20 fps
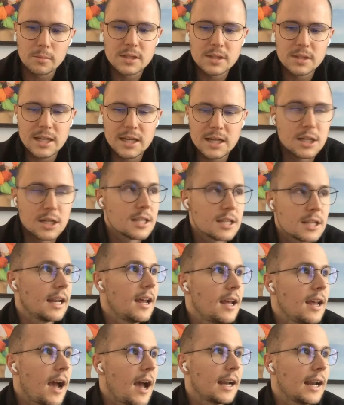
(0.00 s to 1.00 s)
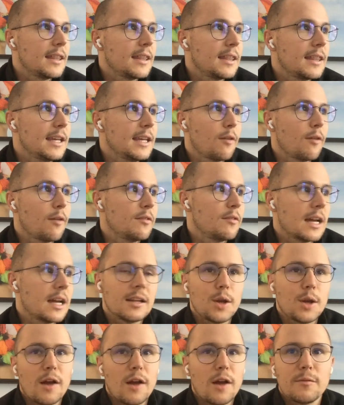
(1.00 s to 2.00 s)
Thanks, Jason. And I think you've overdone
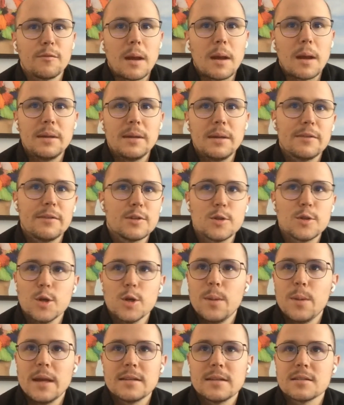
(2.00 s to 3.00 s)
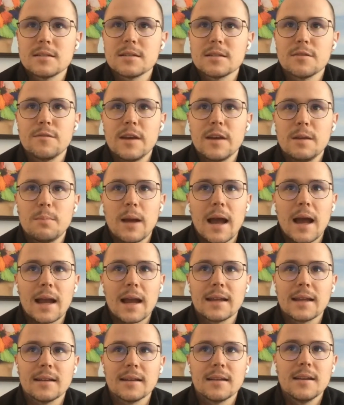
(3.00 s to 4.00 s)
it. I've maybe given 2 pieces of feedback,
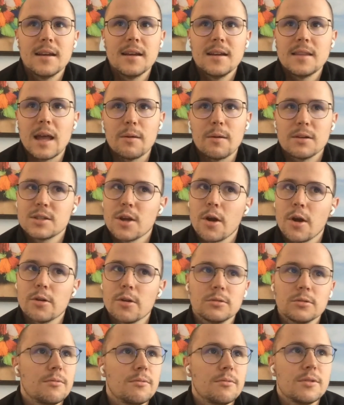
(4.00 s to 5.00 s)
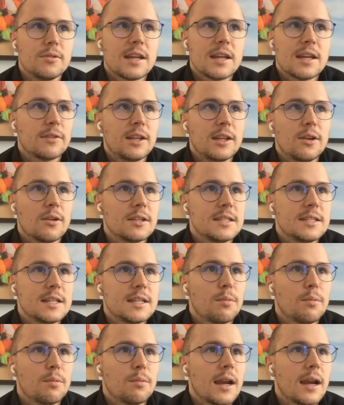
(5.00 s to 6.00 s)
and they were definitely not deal
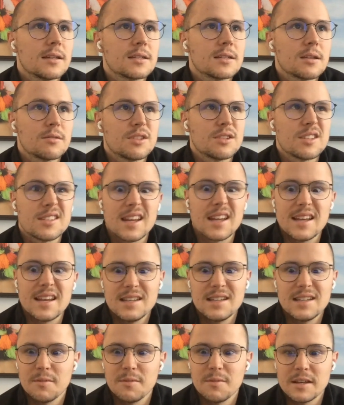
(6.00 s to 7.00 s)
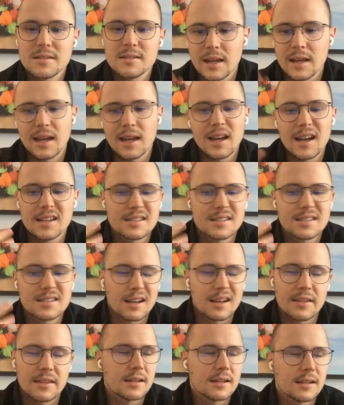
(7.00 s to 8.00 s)
breakers. So it's just easy for me. Just, hey guys, like I
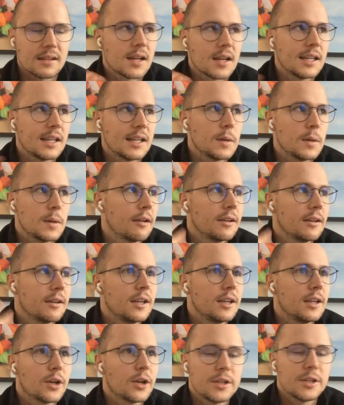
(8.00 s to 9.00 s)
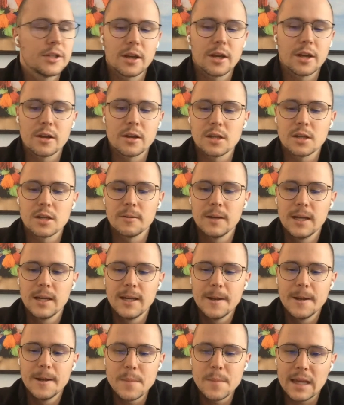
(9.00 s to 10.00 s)
did a tiny tweak here and you're good to go. So
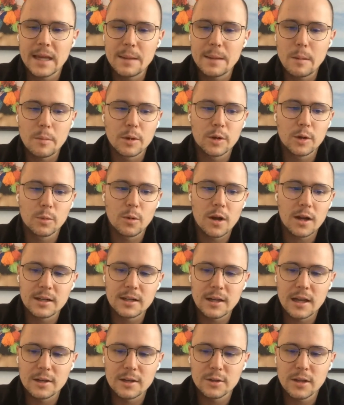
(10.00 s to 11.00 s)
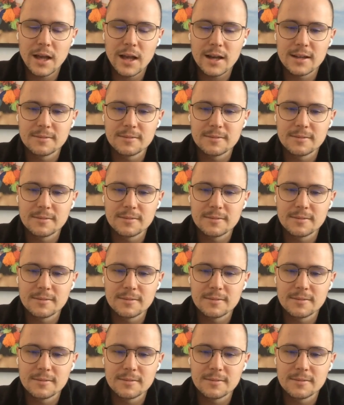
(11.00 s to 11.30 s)
yeah, keep up the good work and good luck.